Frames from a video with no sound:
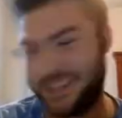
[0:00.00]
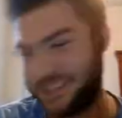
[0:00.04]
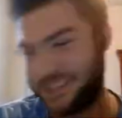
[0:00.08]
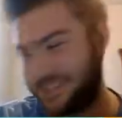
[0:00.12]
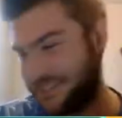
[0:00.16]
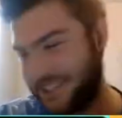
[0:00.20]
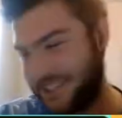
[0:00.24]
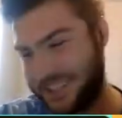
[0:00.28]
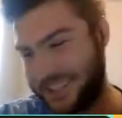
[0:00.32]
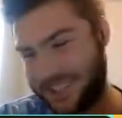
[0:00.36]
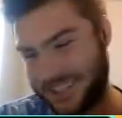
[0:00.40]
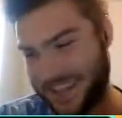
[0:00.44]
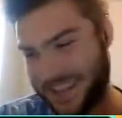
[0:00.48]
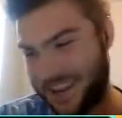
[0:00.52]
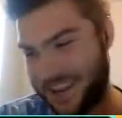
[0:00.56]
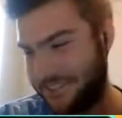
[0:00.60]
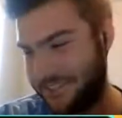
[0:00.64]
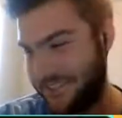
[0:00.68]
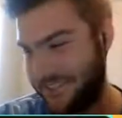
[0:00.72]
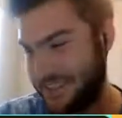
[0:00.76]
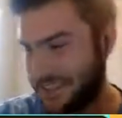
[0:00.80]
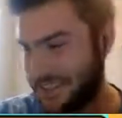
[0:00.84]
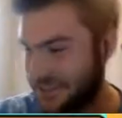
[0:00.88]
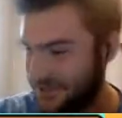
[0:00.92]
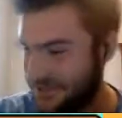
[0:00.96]
what is
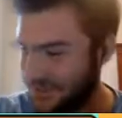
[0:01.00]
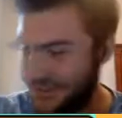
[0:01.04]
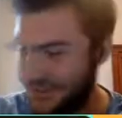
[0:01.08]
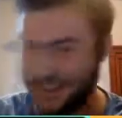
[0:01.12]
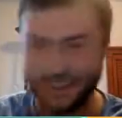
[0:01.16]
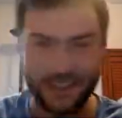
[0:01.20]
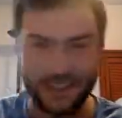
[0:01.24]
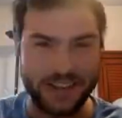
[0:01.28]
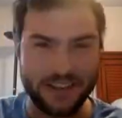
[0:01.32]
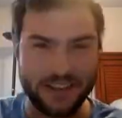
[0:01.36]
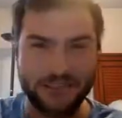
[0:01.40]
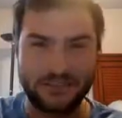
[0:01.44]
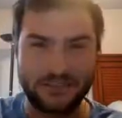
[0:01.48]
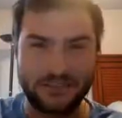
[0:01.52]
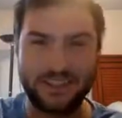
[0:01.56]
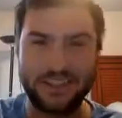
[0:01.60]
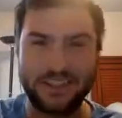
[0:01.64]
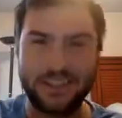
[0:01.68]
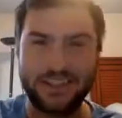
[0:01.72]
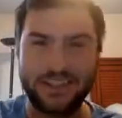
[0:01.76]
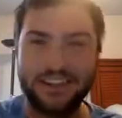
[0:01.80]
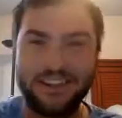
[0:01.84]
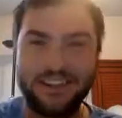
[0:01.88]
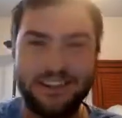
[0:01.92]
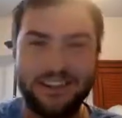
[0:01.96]
happening to my life right
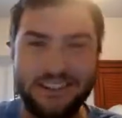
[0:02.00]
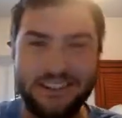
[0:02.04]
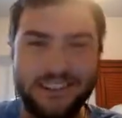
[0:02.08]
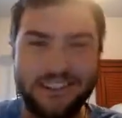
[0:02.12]
now?